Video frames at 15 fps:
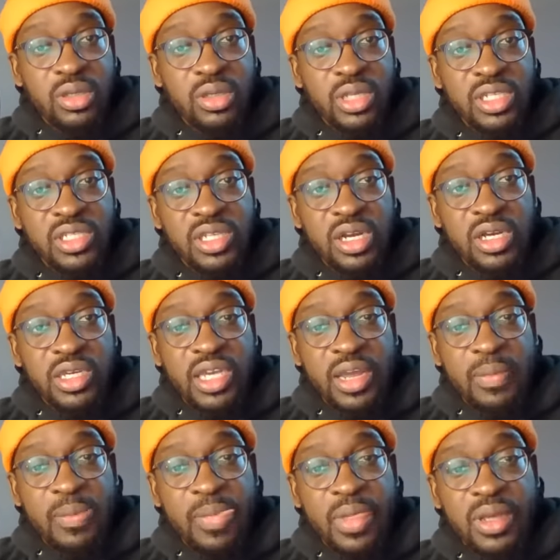Let's start
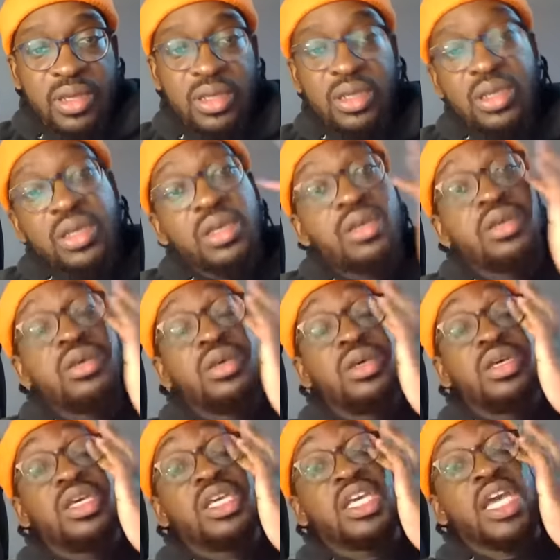again.
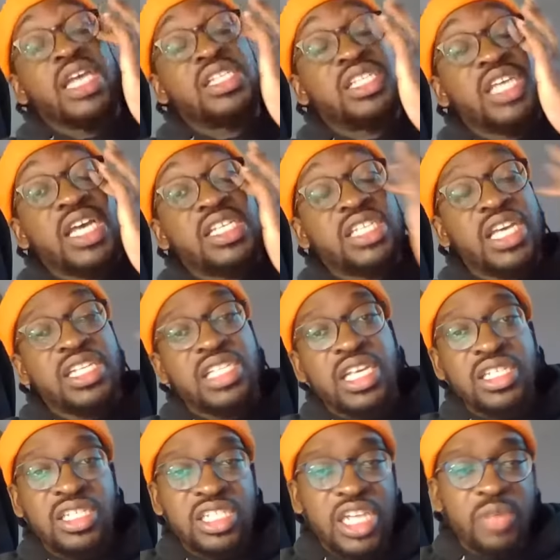Yes, yes, yes,
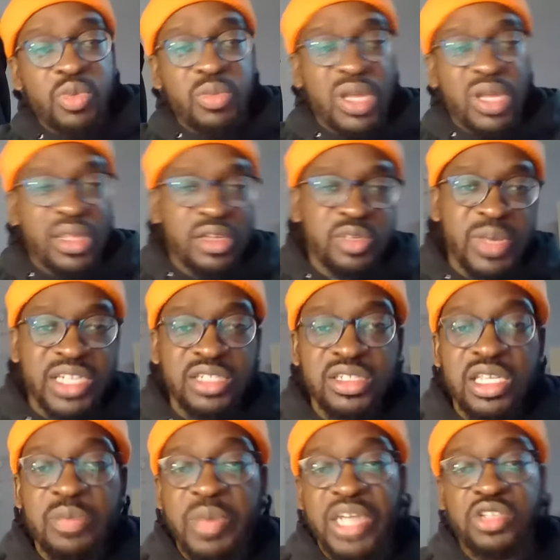ladies and gentlemen, my name is Machel
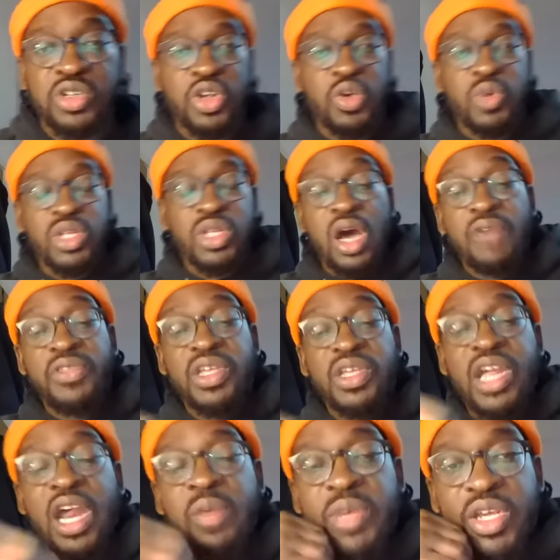St. Patrick here at one half of the
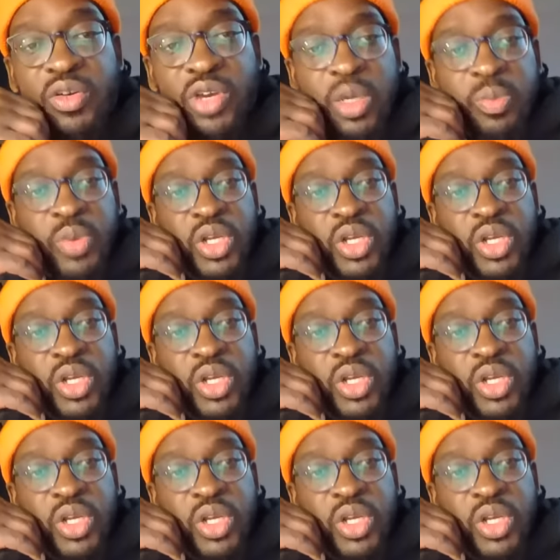Caribbean Cricket